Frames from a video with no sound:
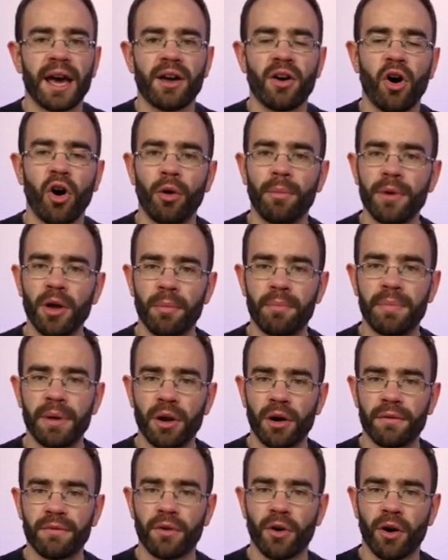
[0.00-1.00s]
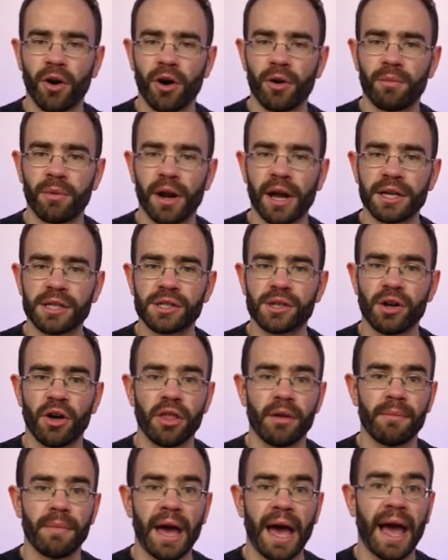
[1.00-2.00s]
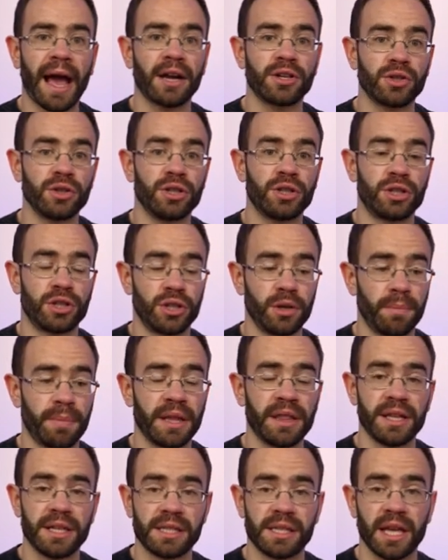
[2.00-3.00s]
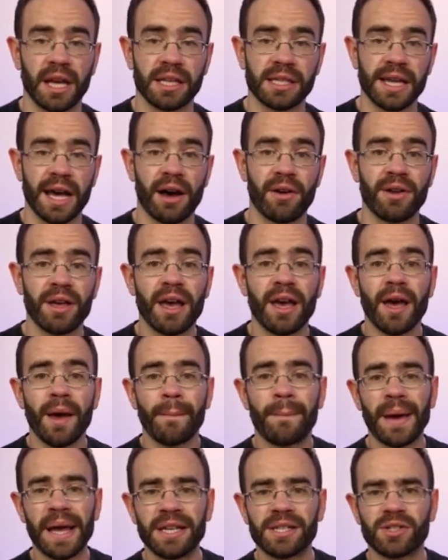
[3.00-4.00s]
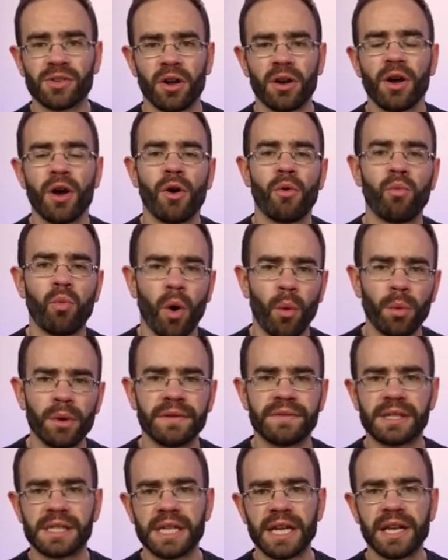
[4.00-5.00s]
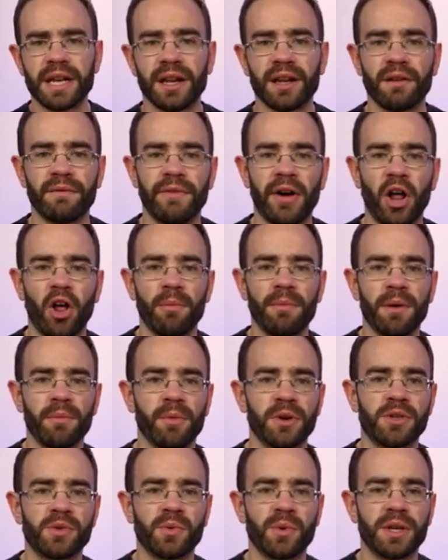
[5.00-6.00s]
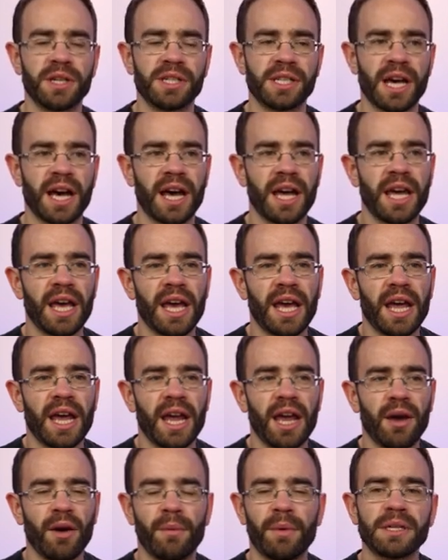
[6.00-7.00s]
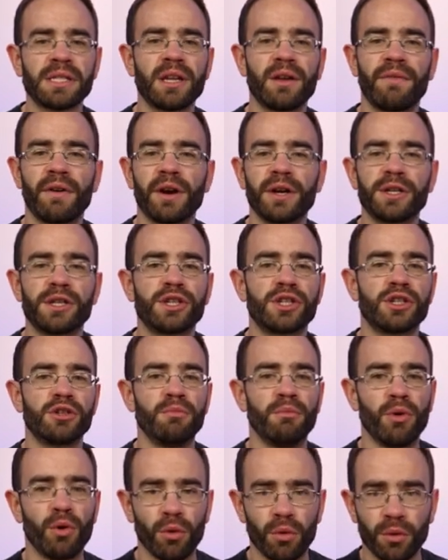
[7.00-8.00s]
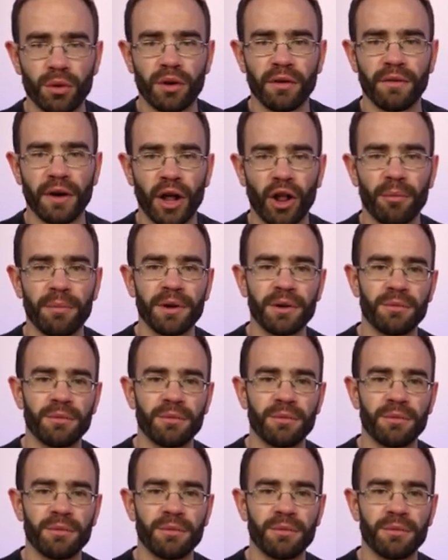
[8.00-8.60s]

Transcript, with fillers: rather than the OS themselves. And even then, they stop short of recommending it to people who are looking to buy it when it hits store shelves.